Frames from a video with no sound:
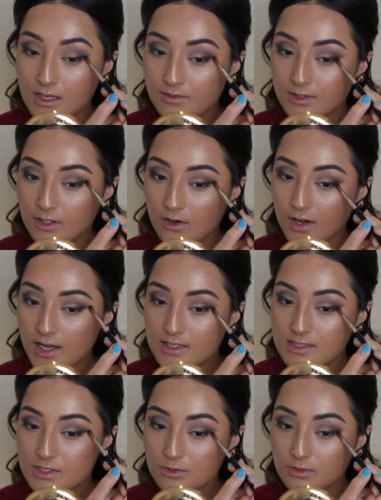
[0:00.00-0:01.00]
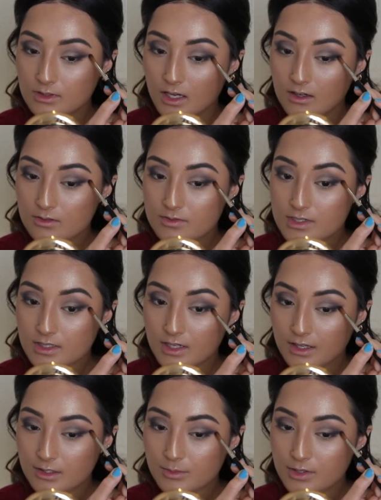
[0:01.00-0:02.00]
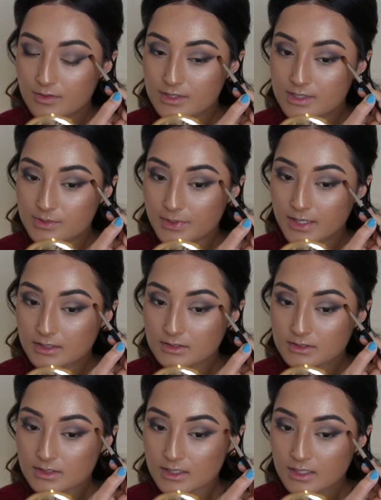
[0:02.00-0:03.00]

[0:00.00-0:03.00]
even though I still loved the other movies as well.